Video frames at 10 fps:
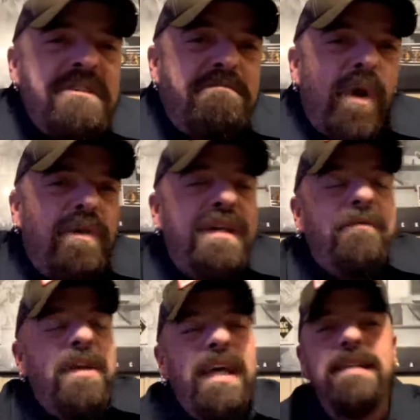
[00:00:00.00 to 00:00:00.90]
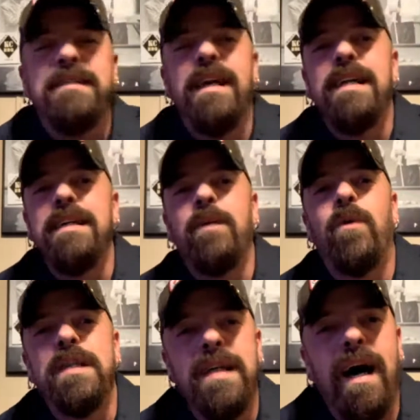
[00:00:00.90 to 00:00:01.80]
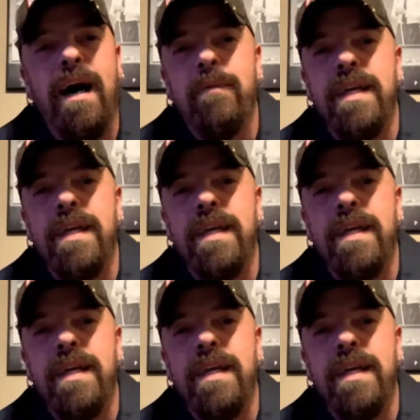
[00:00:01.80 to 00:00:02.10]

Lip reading: smoked devil eggs that I did one time,